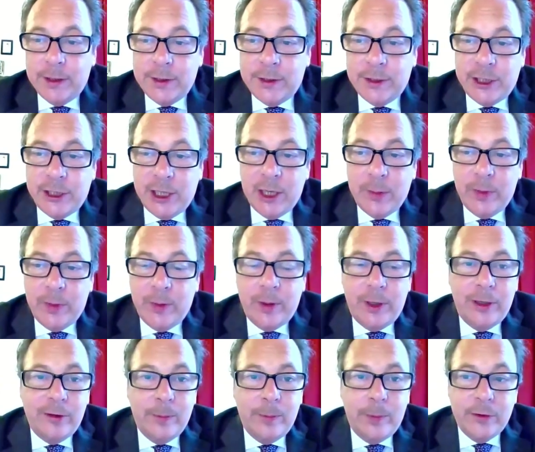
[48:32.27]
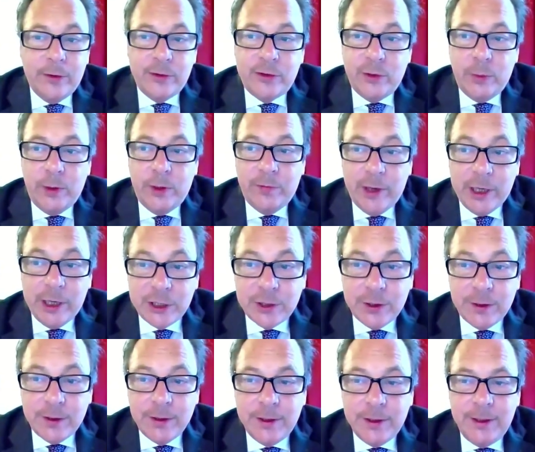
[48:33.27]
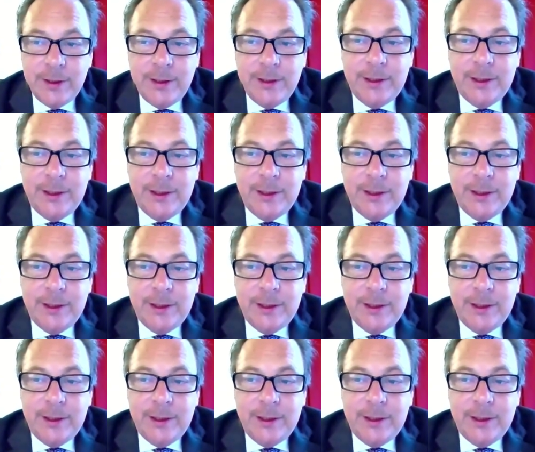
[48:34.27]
and AGGM are about true innovation.